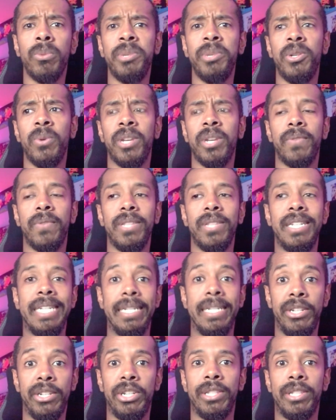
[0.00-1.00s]
So we'll be doing it for the
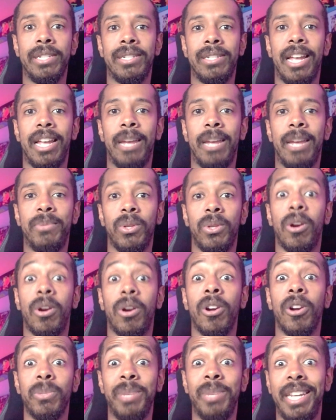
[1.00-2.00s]
TCG this time, so the
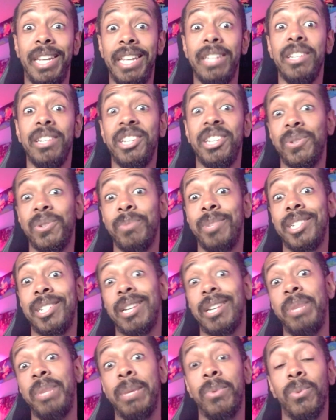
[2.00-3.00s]
cards will be in English, which
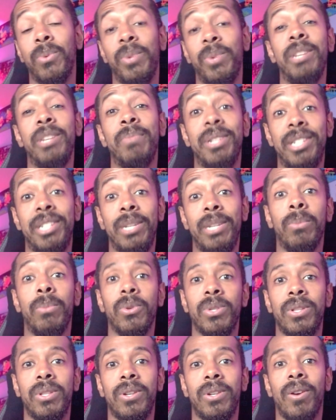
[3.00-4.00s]
means I'll be able to read them and see
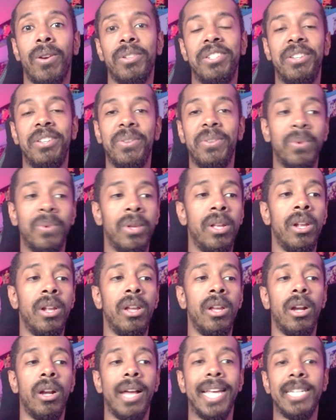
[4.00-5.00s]
what most of the cards do,
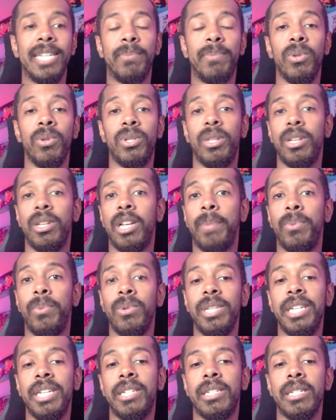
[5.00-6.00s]
as opposed to the
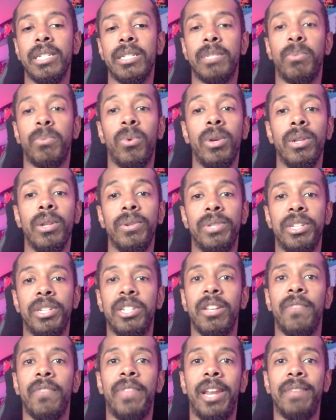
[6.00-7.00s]
couple leaks and
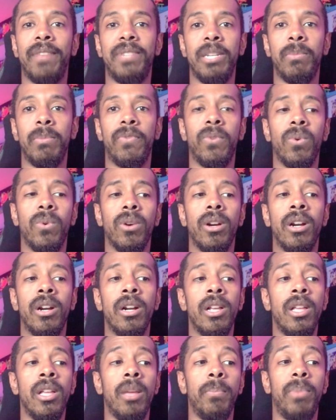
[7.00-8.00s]
spoilers and stuff that I've seen
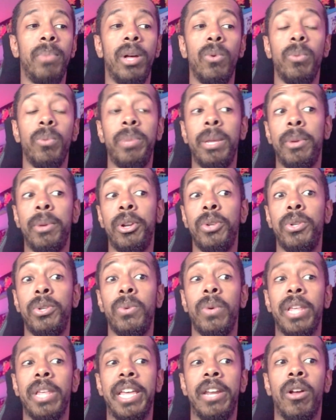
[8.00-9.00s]
before, but we'll be able to
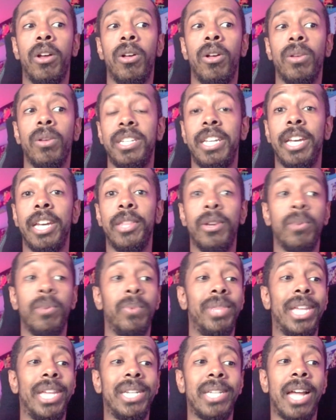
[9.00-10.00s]
do that all
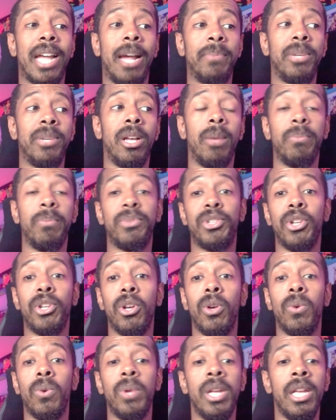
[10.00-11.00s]
together when that time comes.
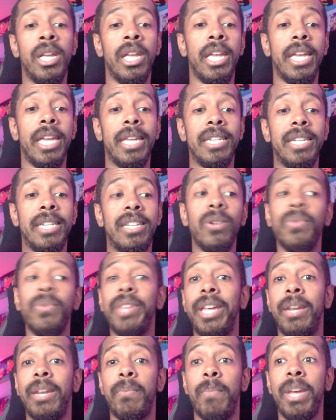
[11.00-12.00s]
So
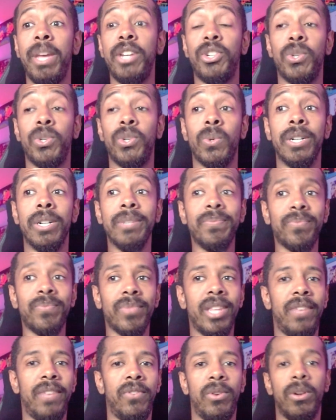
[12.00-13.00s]
until then, make sure,
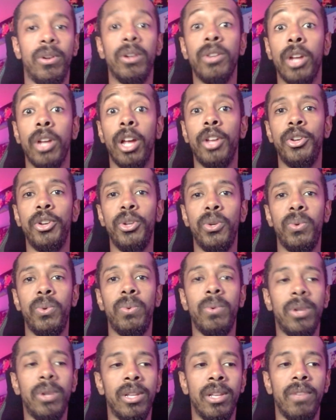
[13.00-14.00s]
if you're a
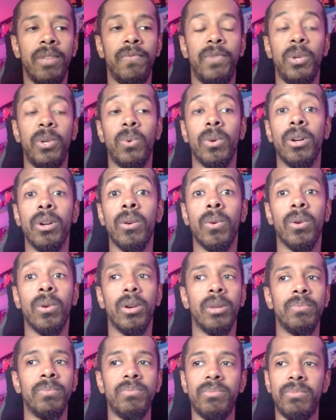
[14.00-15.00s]
new viewer
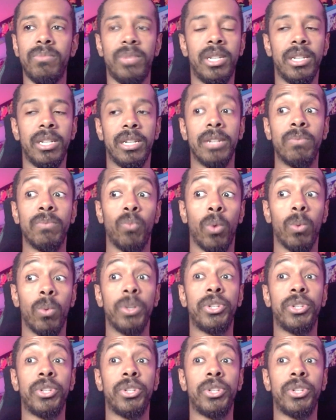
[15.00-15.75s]
or a